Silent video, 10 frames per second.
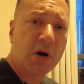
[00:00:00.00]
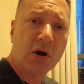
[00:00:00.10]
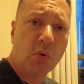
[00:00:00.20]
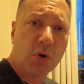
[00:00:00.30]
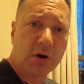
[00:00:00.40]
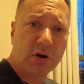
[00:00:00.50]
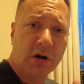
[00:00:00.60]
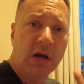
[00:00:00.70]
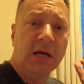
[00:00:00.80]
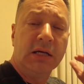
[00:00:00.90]
want to
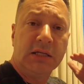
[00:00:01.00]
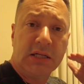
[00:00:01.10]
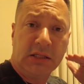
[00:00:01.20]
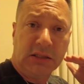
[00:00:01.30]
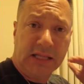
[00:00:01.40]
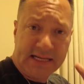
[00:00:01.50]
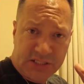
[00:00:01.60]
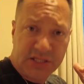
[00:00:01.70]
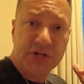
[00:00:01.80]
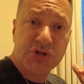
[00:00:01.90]
order
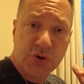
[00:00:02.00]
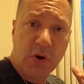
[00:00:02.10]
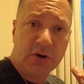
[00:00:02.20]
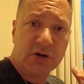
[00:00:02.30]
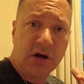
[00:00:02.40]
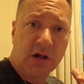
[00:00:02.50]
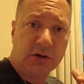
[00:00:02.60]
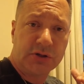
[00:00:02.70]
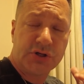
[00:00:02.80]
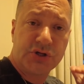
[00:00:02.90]
less than $200.
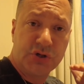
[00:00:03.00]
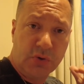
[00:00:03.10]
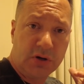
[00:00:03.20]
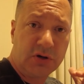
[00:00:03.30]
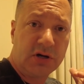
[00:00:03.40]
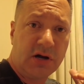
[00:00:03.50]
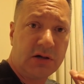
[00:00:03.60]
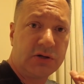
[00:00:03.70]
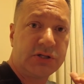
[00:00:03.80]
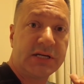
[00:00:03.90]

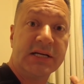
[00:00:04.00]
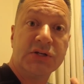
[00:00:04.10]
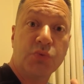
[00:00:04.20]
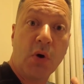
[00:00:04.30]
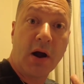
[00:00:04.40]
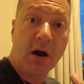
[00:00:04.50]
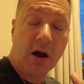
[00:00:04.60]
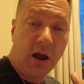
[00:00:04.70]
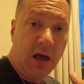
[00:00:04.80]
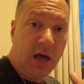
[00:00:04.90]
$200 is
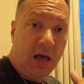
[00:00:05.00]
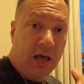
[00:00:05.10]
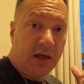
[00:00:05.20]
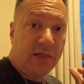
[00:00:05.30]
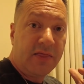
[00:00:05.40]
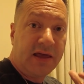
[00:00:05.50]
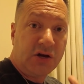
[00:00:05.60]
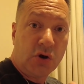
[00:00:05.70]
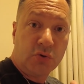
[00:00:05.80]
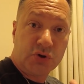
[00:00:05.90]
where they
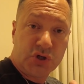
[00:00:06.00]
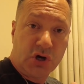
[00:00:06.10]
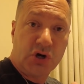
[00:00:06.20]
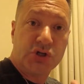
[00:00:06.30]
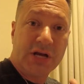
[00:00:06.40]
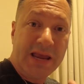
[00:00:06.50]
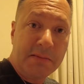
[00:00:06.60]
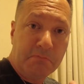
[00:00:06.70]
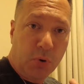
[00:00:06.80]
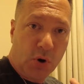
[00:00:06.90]
don't charge
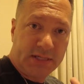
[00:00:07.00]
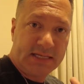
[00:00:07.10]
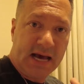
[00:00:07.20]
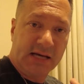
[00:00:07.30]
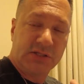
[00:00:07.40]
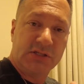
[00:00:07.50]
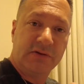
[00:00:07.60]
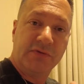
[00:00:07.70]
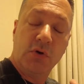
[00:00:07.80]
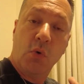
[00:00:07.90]
import taxes.
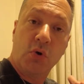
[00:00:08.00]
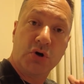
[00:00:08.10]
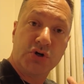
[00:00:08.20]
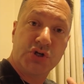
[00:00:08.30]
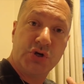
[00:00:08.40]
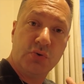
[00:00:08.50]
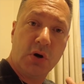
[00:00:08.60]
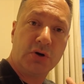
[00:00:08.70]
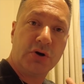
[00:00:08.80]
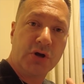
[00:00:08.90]
If you order
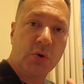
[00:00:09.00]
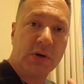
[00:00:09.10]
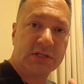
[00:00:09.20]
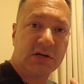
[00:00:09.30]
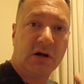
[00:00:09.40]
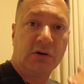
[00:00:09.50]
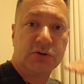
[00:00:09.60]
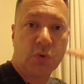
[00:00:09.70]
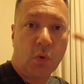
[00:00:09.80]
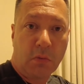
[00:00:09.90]
$200 US
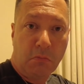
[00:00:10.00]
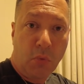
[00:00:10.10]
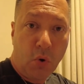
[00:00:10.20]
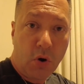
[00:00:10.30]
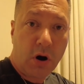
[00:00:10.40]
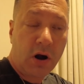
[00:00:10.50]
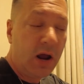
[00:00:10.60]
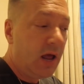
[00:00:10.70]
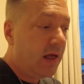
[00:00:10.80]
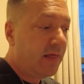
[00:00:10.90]
or more,
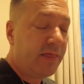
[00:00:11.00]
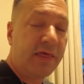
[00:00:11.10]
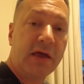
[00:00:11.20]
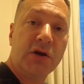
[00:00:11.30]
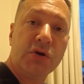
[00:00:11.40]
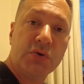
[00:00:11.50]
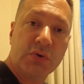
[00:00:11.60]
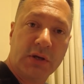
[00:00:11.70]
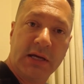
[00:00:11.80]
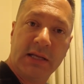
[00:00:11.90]
then you
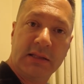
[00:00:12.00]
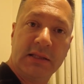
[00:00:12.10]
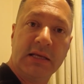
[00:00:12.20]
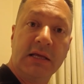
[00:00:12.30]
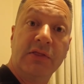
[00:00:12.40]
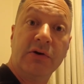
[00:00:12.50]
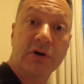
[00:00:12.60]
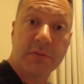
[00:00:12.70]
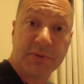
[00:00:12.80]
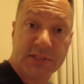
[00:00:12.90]
get the
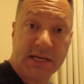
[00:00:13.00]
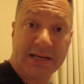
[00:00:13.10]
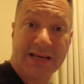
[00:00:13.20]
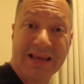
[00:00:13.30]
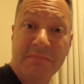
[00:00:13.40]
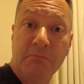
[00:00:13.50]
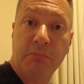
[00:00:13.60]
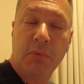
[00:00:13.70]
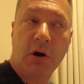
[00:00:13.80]
30%